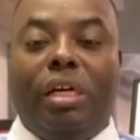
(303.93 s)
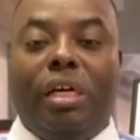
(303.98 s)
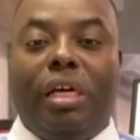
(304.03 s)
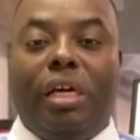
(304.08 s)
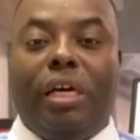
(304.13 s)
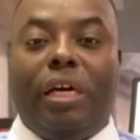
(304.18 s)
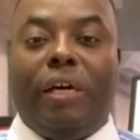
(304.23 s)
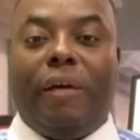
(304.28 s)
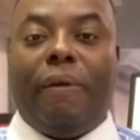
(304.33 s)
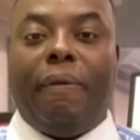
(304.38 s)

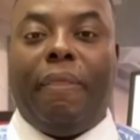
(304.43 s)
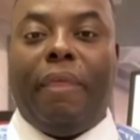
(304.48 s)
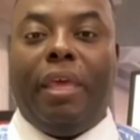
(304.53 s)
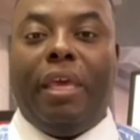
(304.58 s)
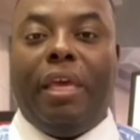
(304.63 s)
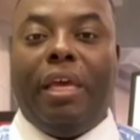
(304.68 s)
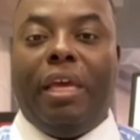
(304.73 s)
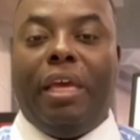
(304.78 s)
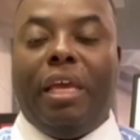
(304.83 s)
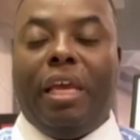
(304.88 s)

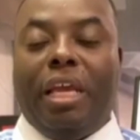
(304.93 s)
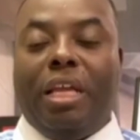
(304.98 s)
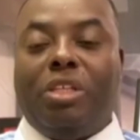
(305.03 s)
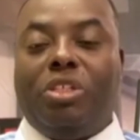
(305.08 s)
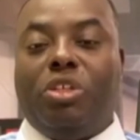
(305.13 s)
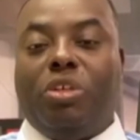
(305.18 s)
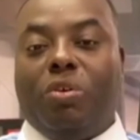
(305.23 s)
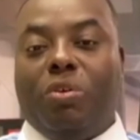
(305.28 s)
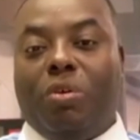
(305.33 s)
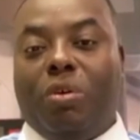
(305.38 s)

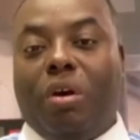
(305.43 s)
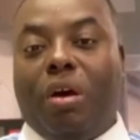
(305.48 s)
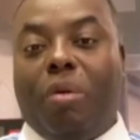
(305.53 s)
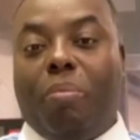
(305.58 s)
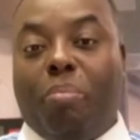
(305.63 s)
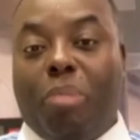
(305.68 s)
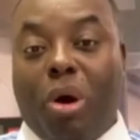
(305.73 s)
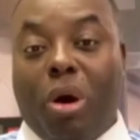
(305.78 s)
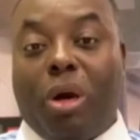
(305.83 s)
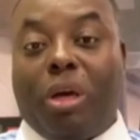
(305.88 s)
into
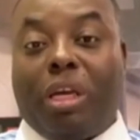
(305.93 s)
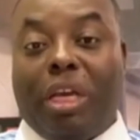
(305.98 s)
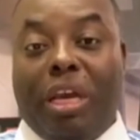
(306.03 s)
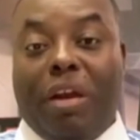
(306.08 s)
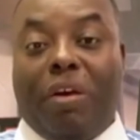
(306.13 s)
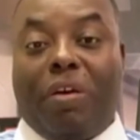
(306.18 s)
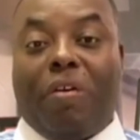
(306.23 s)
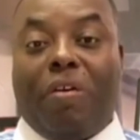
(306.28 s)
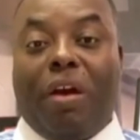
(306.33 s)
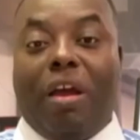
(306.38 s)
a parked
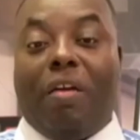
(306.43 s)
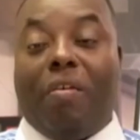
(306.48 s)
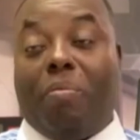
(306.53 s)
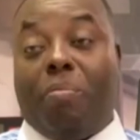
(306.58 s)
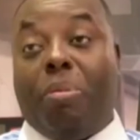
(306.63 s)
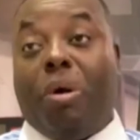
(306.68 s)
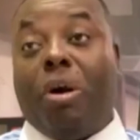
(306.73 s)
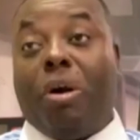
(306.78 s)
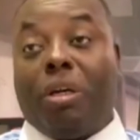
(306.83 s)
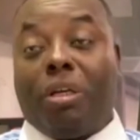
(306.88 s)
aircraft,
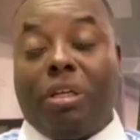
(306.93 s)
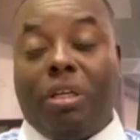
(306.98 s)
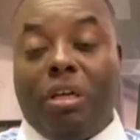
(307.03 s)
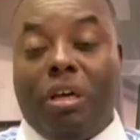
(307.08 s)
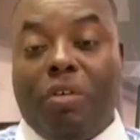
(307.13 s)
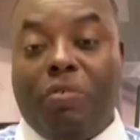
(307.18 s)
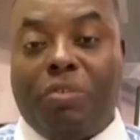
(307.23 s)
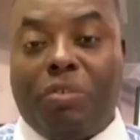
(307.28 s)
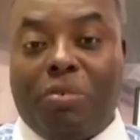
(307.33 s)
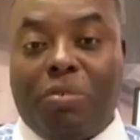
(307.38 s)
a
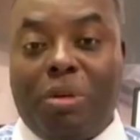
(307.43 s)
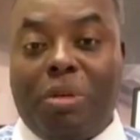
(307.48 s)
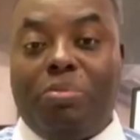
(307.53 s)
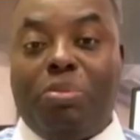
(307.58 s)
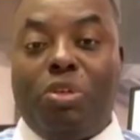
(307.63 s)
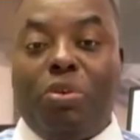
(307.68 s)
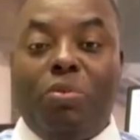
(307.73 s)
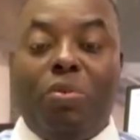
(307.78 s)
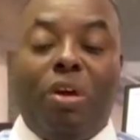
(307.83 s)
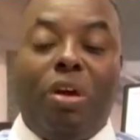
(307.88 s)
parked
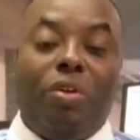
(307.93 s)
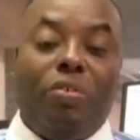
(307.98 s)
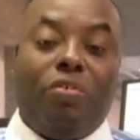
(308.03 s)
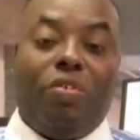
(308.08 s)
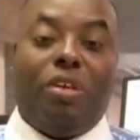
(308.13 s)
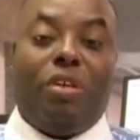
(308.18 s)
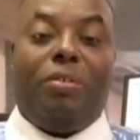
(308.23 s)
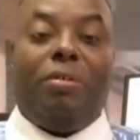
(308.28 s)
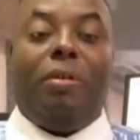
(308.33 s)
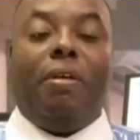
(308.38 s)
Gulfstream
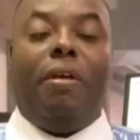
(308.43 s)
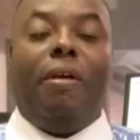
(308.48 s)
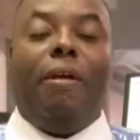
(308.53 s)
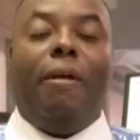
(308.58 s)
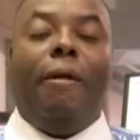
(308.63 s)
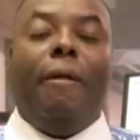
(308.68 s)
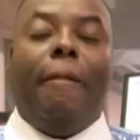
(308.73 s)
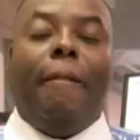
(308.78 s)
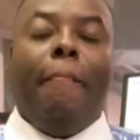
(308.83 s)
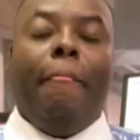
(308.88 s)
200.
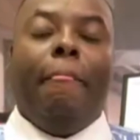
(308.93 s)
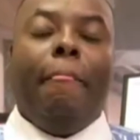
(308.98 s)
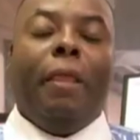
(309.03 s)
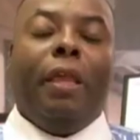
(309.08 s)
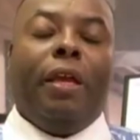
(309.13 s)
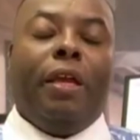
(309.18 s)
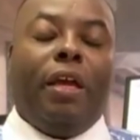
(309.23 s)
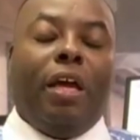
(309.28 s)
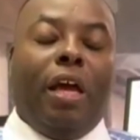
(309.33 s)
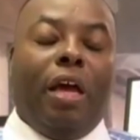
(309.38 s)

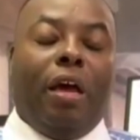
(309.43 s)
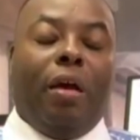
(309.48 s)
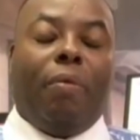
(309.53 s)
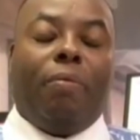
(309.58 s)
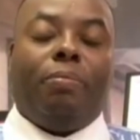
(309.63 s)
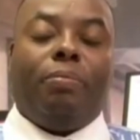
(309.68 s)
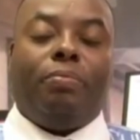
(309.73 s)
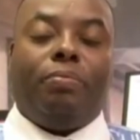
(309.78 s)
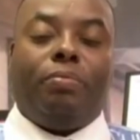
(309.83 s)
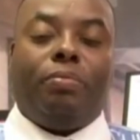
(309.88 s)

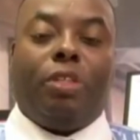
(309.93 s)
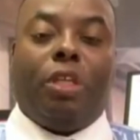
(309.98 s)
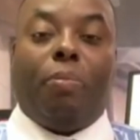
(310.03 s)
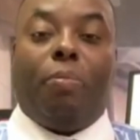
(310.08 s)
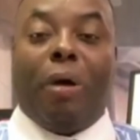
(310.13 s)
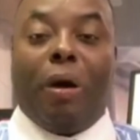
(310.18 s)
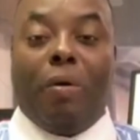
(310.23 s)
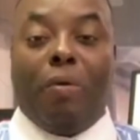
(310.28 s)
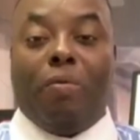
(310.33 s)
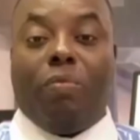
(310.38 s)

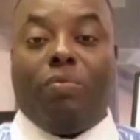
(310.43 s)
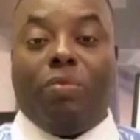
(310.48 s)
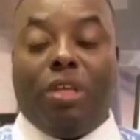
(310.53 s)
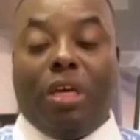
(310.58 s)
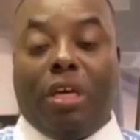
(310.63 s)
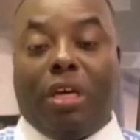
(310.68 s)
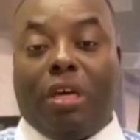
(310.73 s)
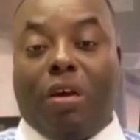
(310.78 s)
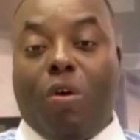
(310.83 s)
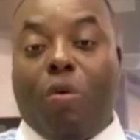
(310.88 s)

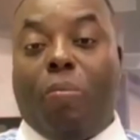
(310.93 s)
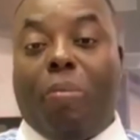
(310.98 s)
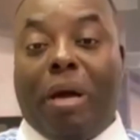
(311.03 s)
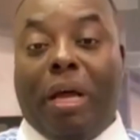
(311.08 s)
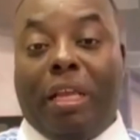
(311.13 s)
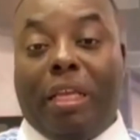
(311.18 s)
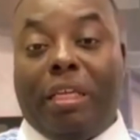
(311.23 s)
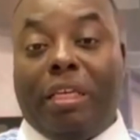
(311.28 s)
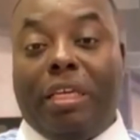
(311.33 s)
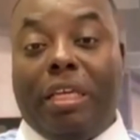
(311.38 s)
The
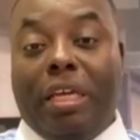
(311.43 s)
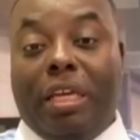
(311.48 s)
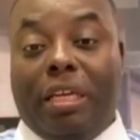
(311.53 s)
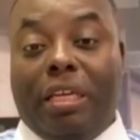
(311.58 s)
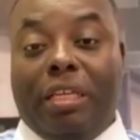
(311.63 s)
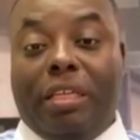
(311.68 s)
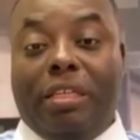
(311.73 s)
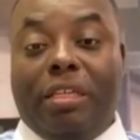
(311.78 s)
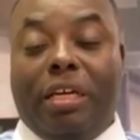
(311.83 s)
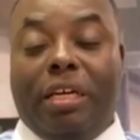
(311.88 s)
co-pilot
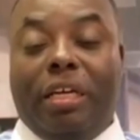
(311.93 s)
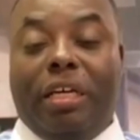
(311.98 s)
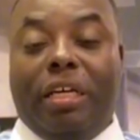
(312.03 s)
did